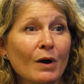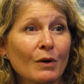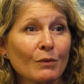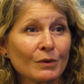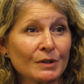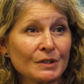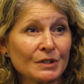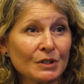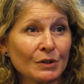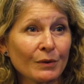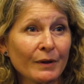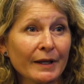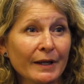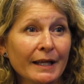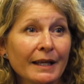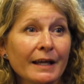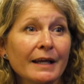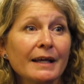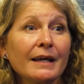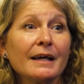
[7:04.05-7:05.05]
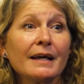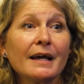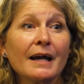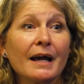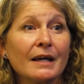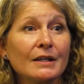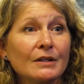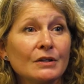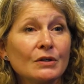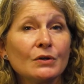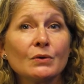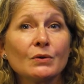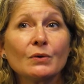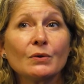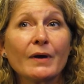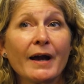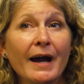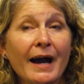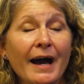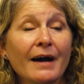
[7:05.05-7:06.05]
what we're doing and
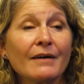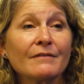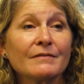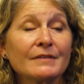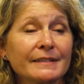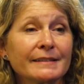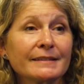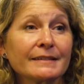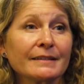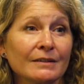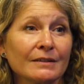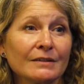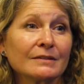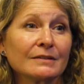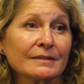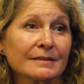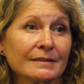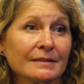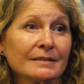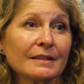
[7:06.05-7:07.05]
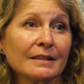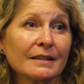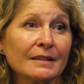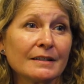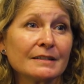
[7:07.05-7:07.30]
who have the skills